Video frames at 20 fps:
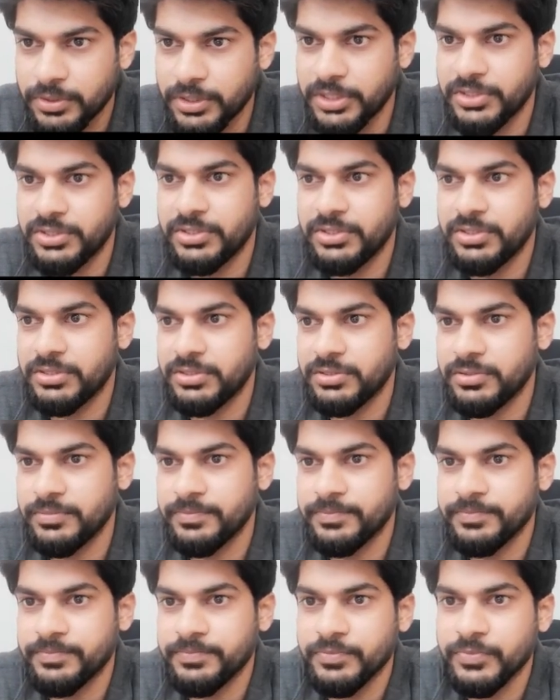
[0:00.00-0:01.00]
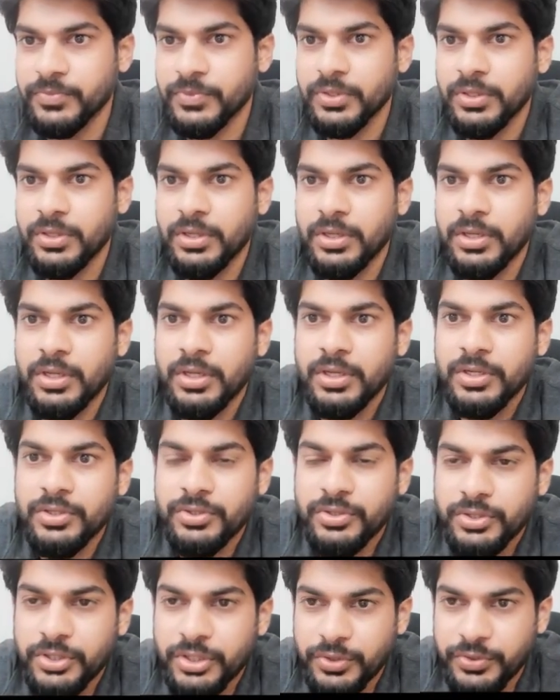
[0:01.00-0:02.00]
Yes,
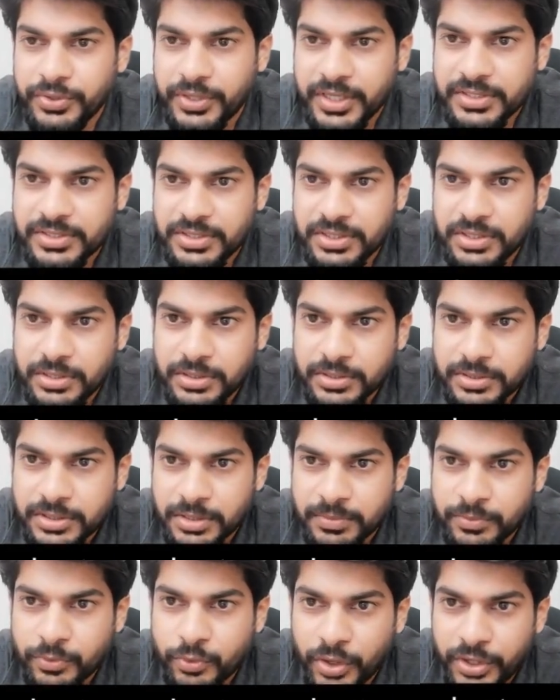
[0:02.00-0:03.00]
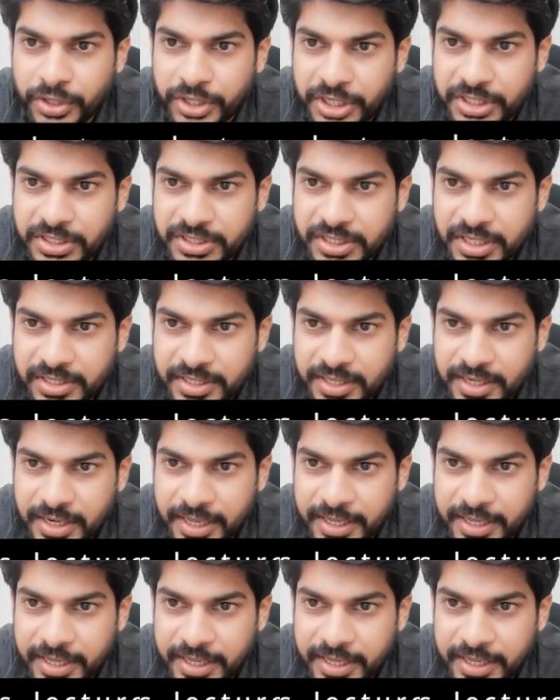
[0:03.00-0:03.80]
here you can see some quantities are there,